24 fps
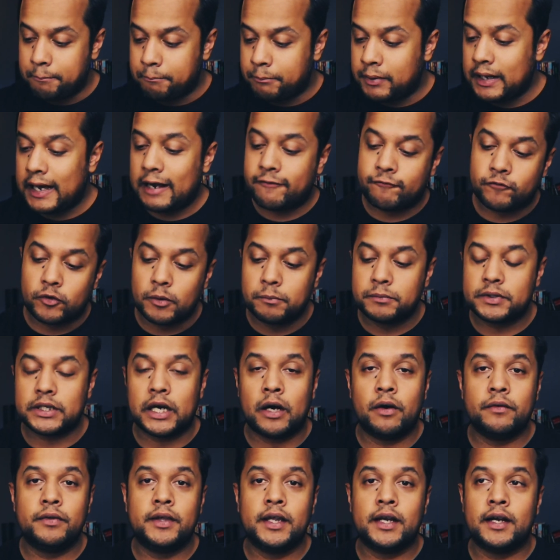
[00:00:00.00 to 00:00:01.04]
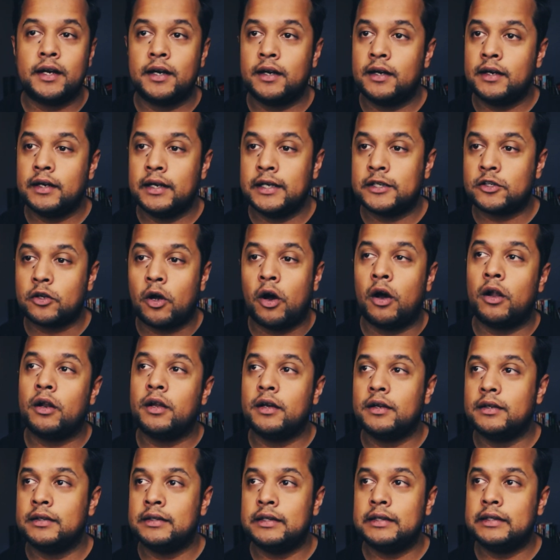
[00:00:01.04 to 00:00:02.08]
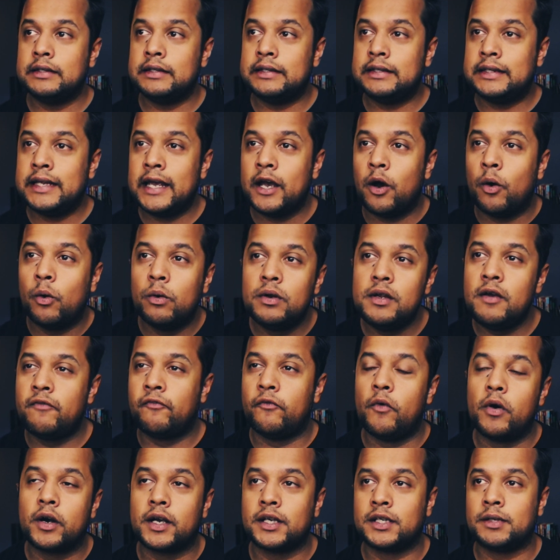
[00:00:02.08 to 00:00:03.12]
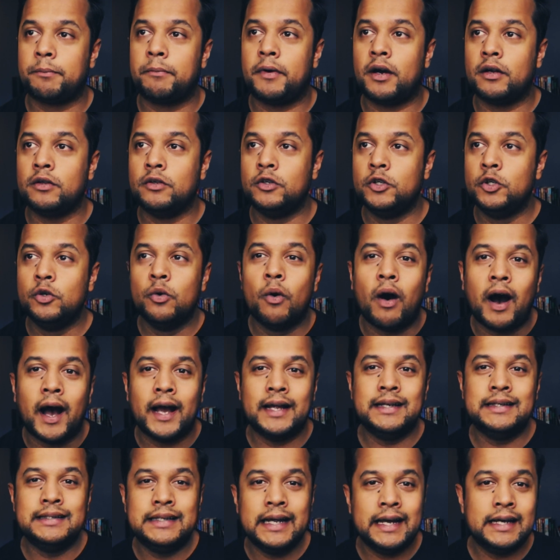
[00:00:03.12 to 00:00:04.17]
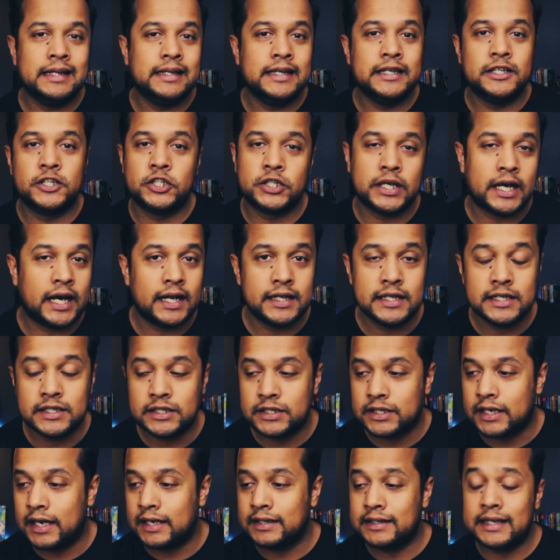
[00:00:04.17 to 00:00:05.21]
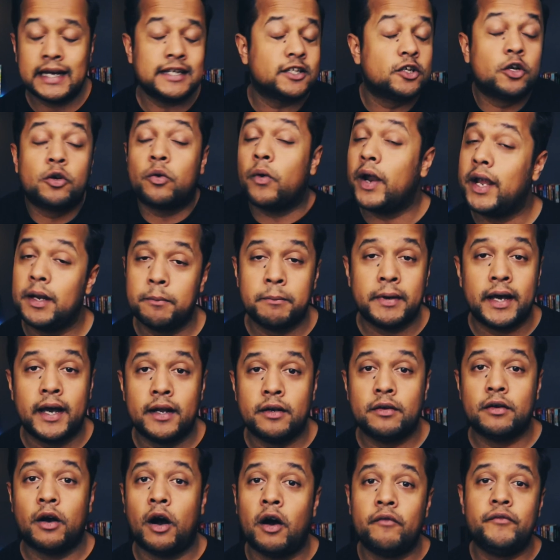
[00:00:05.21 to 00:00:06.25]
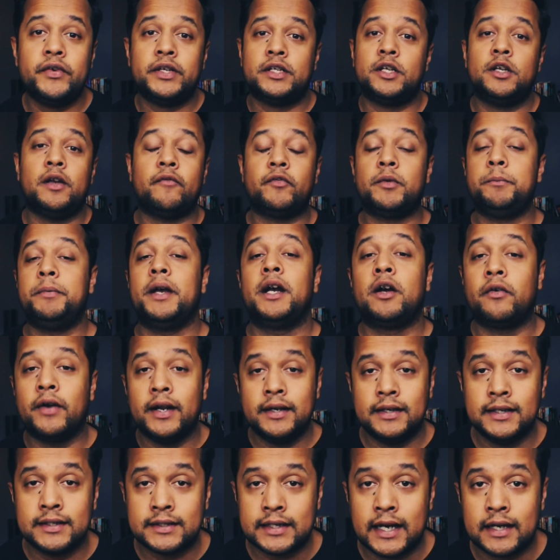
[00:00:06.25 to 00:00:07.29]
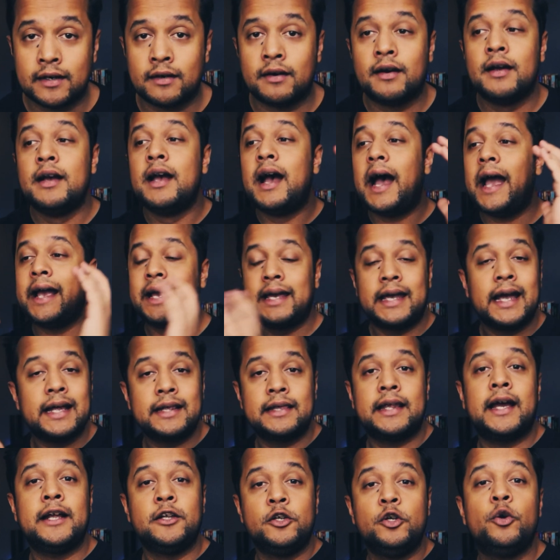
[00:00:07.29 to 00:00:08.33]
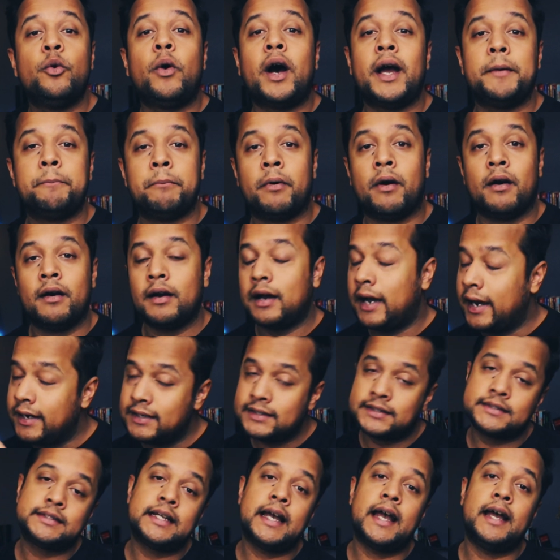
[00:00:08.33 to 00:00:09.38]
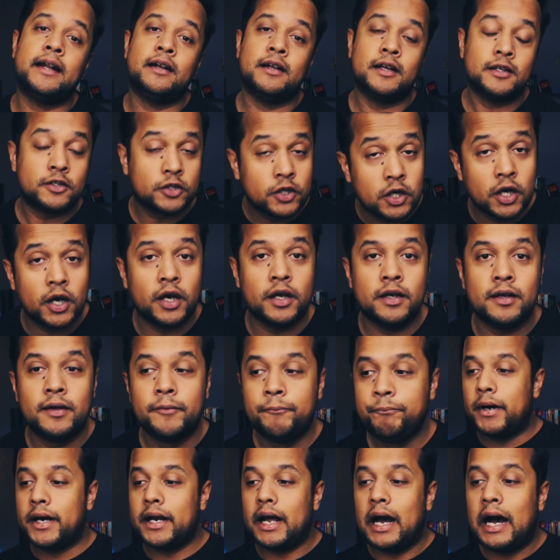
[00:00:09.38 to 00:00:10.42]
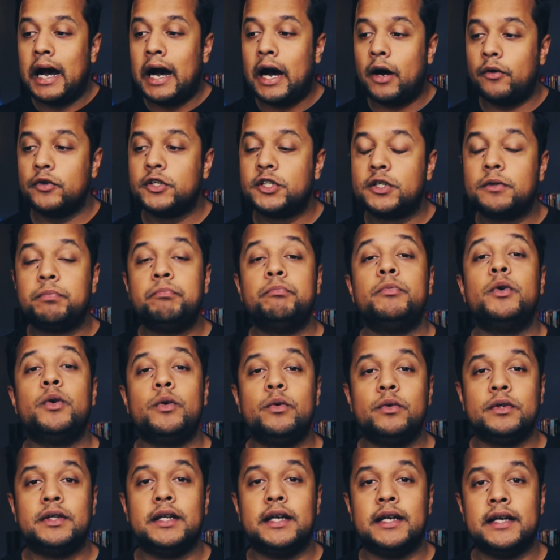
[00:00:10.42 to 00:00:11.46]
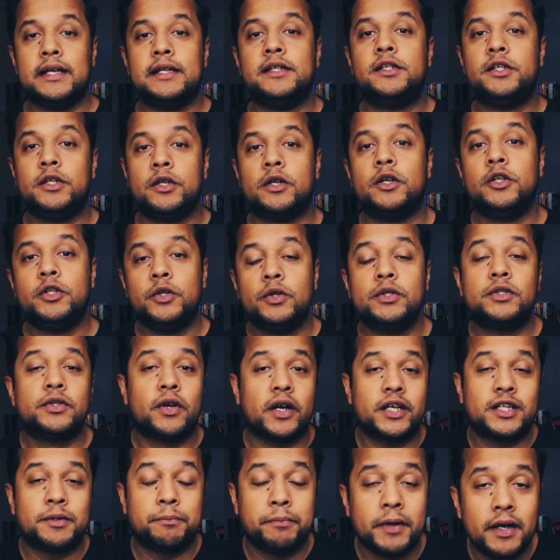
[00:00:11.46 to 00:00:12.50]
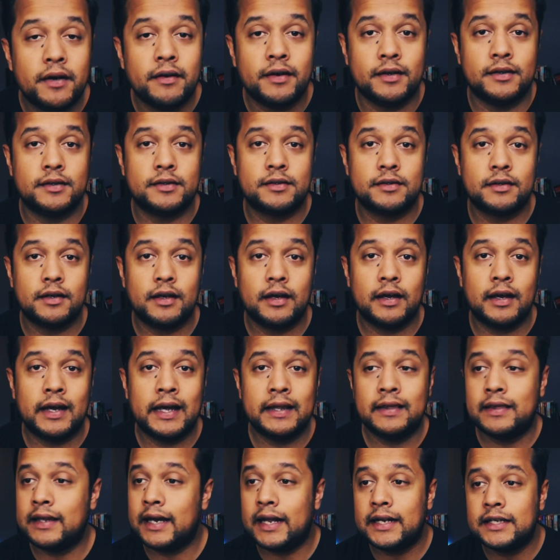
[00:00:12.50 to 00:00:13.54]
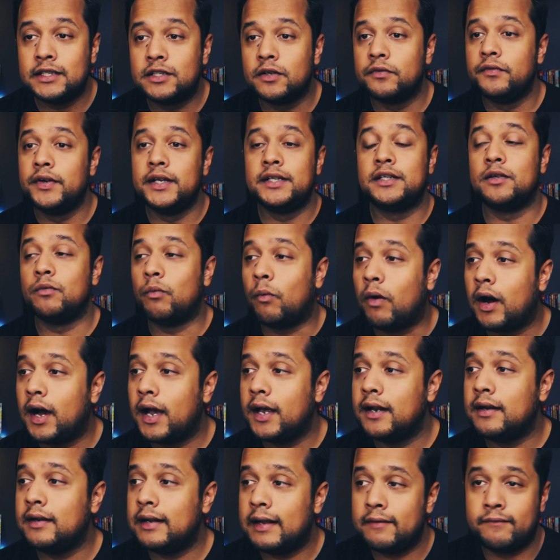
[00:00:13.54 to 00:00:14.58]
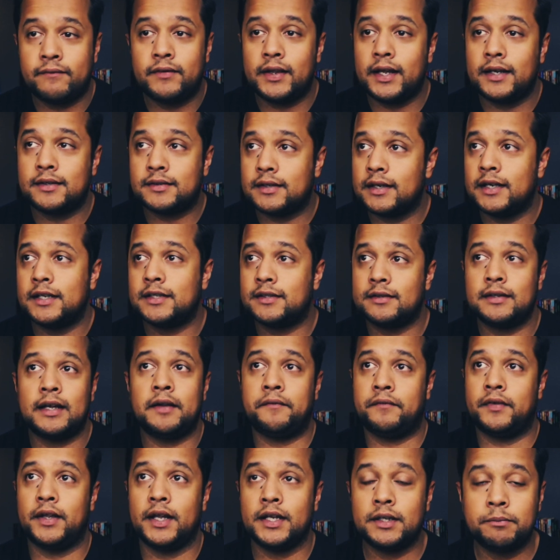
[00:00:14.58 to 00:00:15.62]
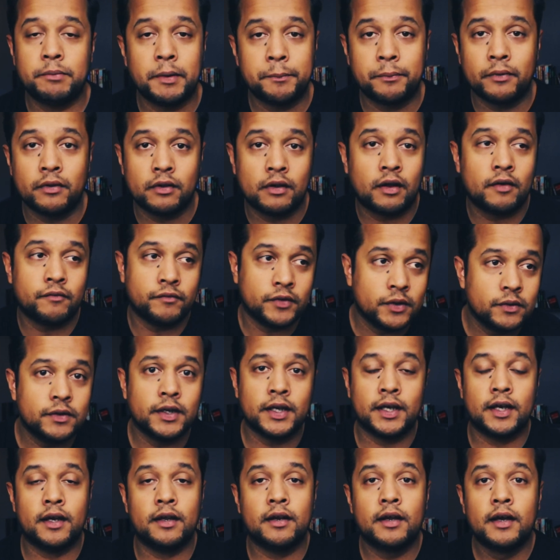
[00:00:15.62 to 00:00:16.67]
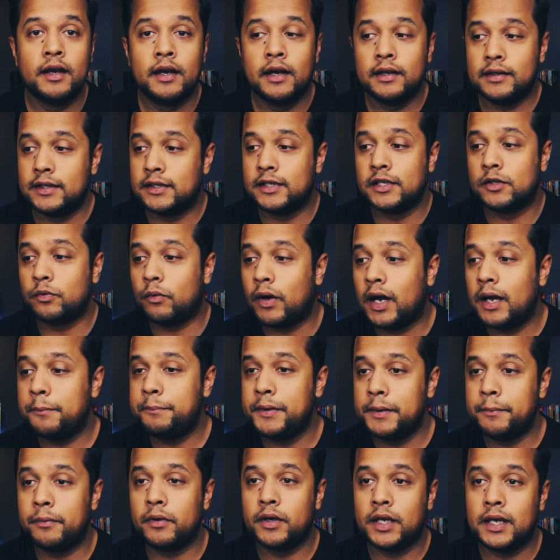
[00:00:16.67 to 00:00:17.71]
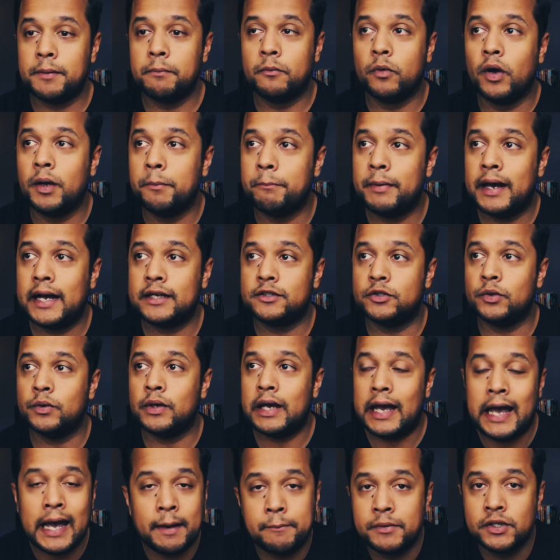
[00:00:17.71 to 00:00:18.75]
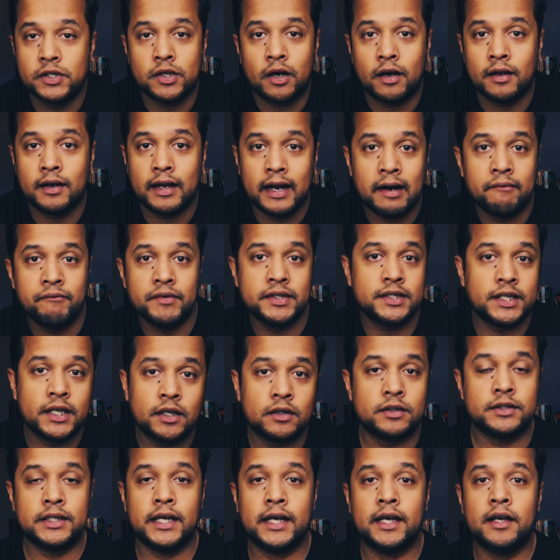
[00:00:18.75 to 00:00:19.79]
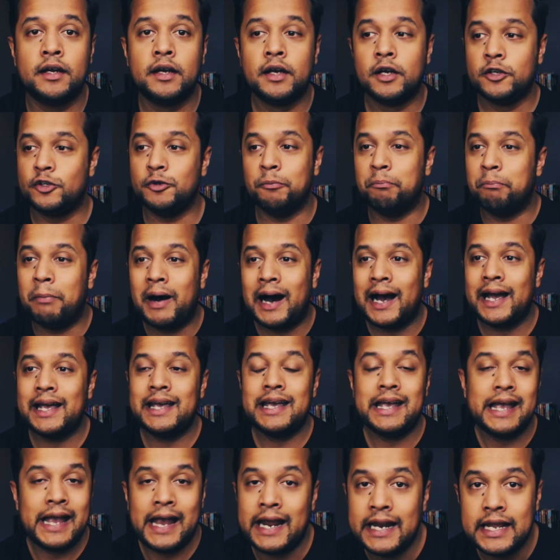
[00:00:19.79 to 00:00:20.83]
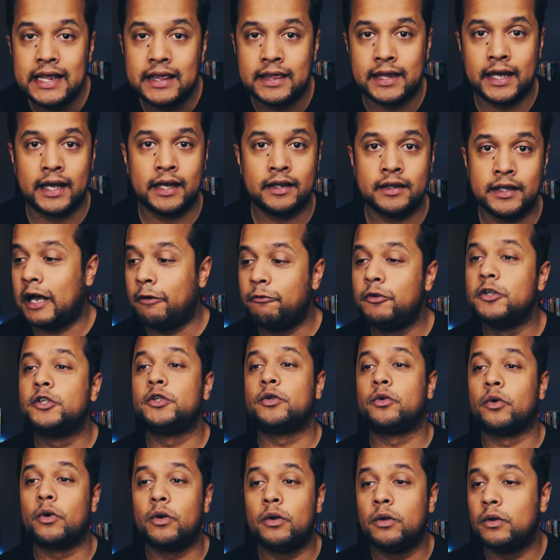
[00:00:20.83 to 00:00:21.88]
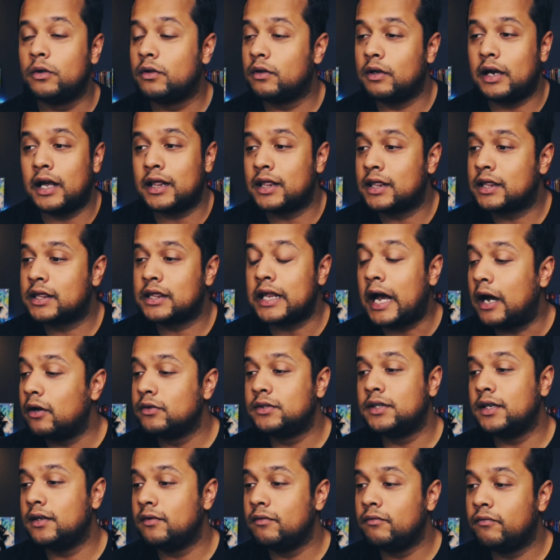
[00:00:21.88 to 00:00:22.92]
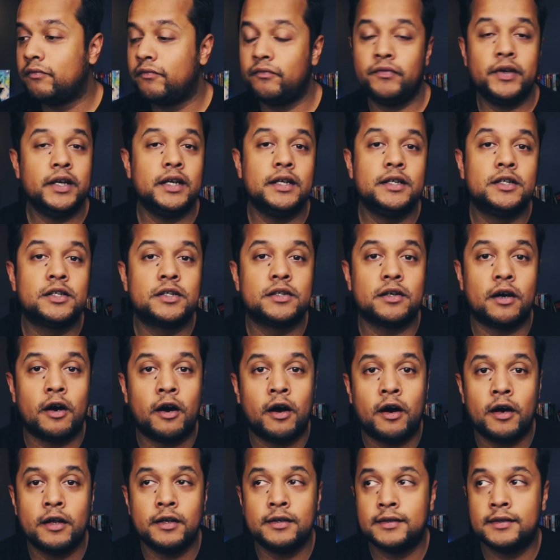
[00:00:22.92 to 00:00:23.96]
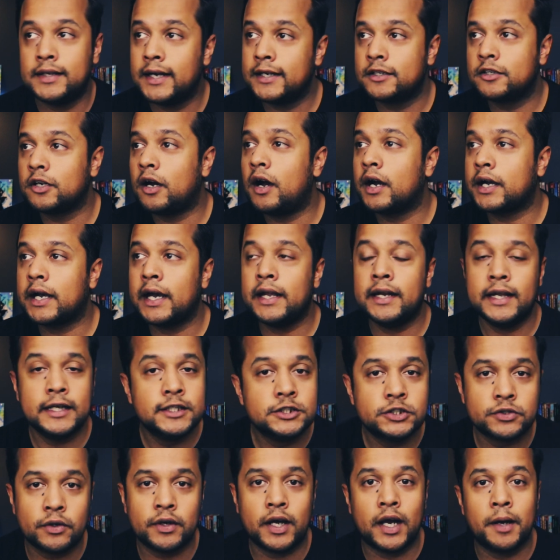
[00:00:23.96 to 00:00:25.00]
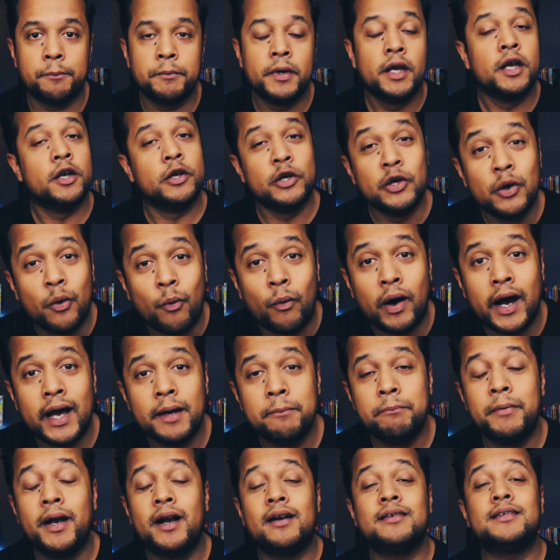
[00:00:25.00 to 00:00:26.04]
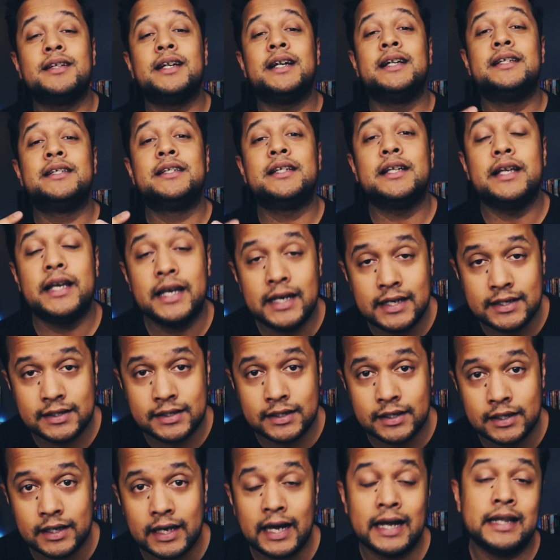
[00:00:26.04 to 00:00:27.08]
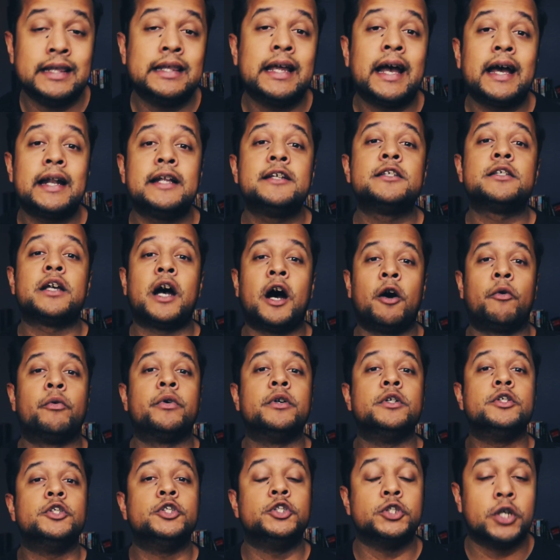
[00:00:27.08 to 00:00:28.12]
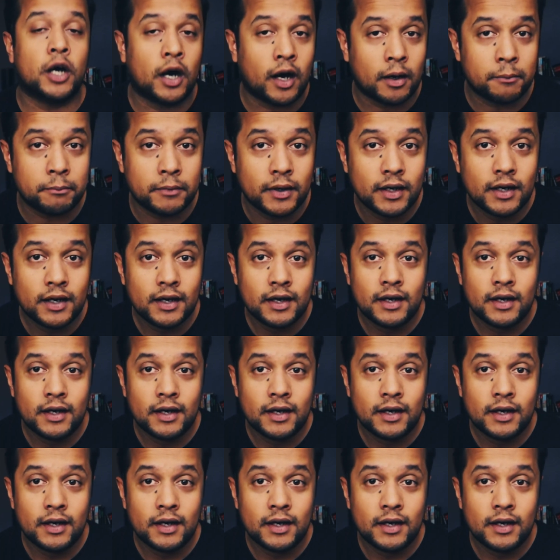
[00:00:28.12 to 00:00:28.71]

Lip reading: platforms out there, they only focus about UI daily challenge, and that's great, man. Obviously you have to be a great designer. I get that UI part, I understand, it's good. But how smooth is your user experience? And that is the reason why Netflix is Netflix. People love using it. This is why people keep going back to Amazon every single day to buy anything. I will scroll 1,000 feeds on TikTok and Instagram. You know why? Because it's easy, and that is our job.